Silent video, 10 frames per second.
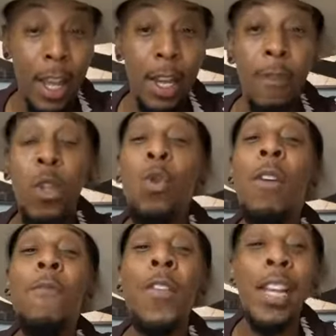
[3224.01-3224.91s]
And if you
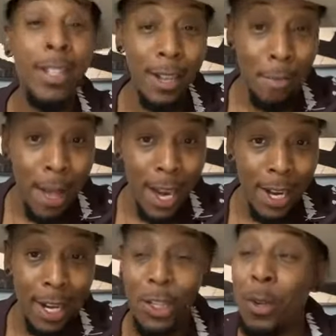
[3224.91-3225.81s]
convince
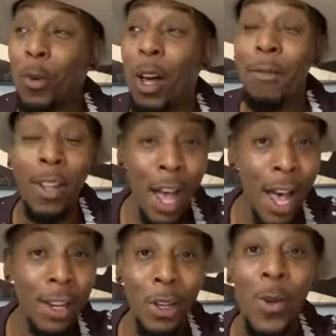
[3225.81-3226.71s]
somebody that you of
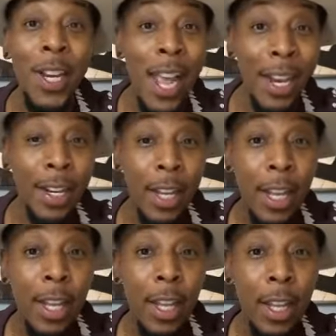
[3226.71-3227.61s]
God doing that,